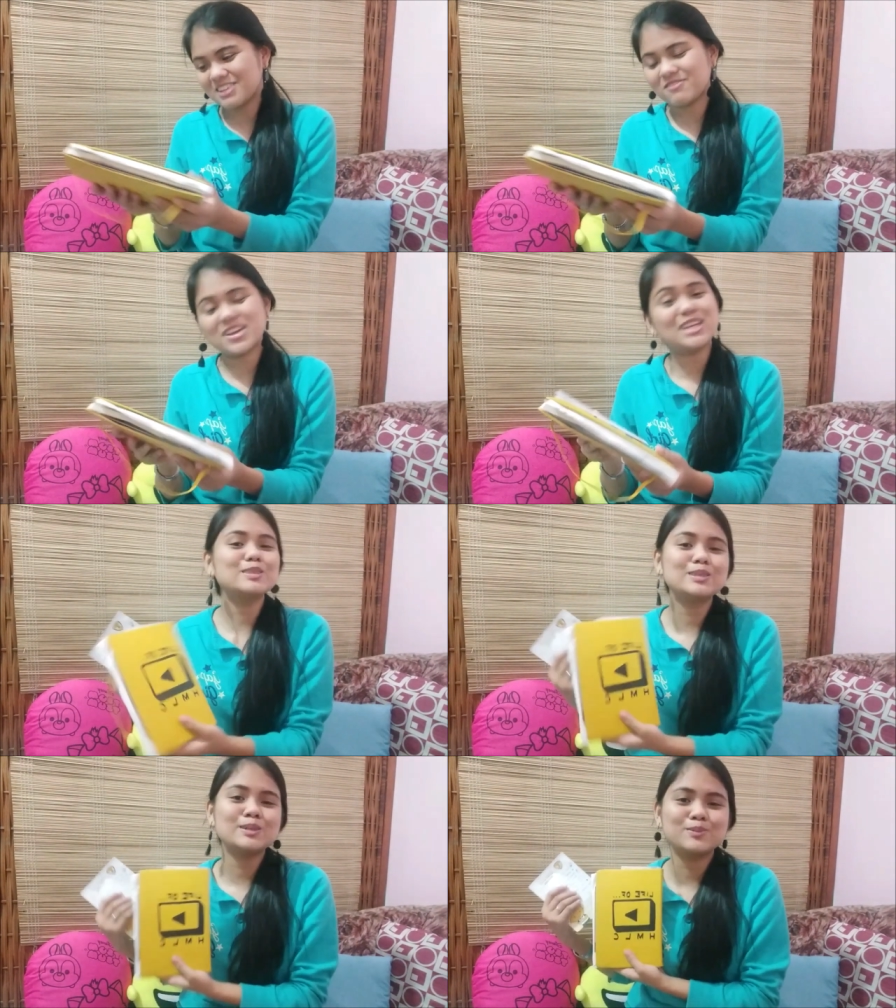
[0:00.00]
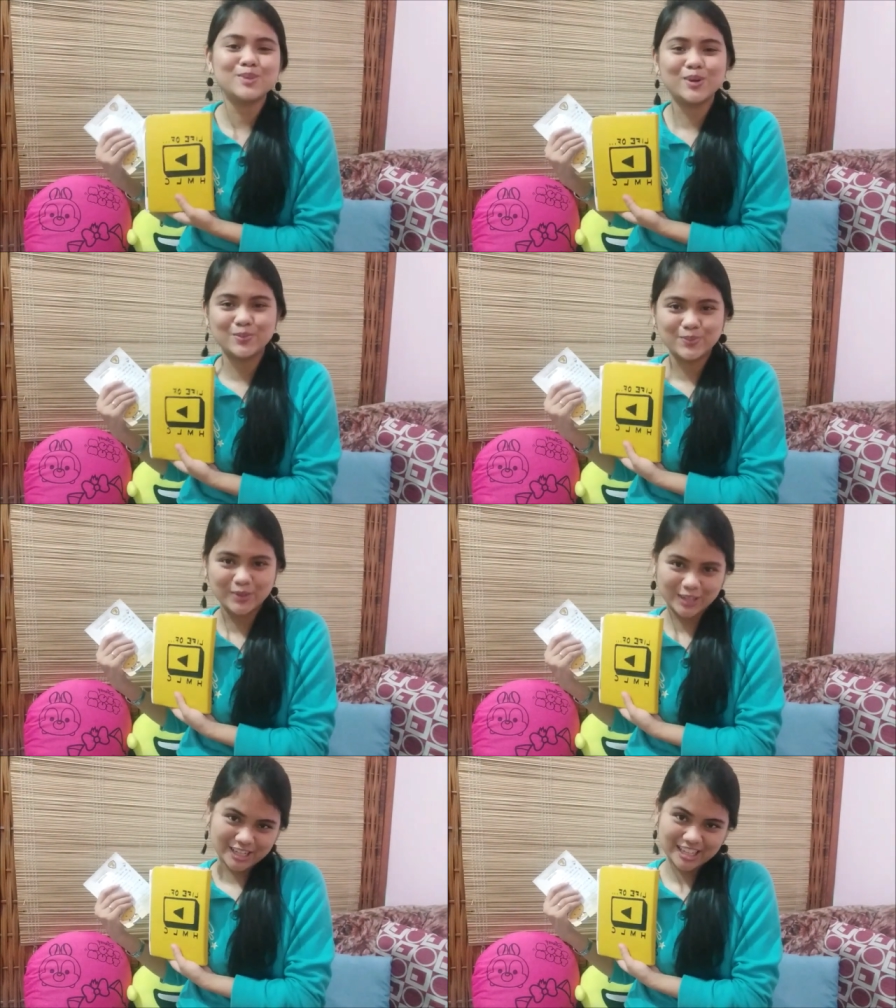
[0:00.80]
my YouTube
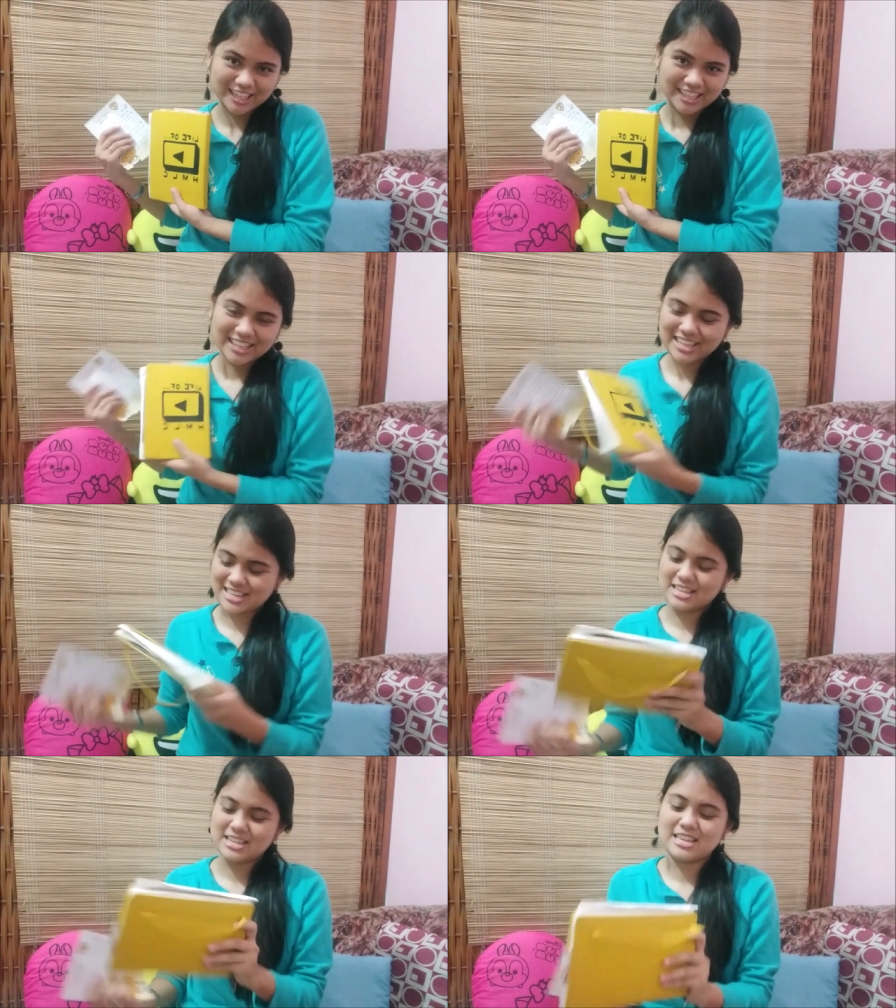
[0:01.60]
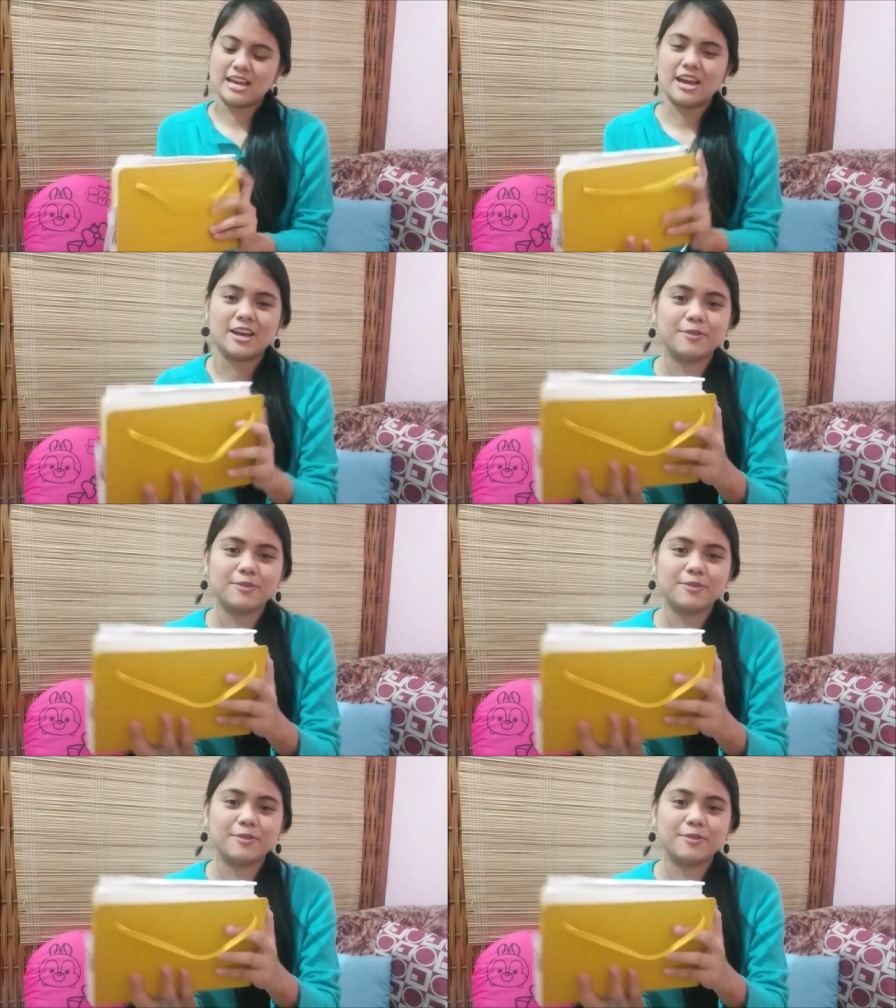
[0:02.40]
notebook. Yeah.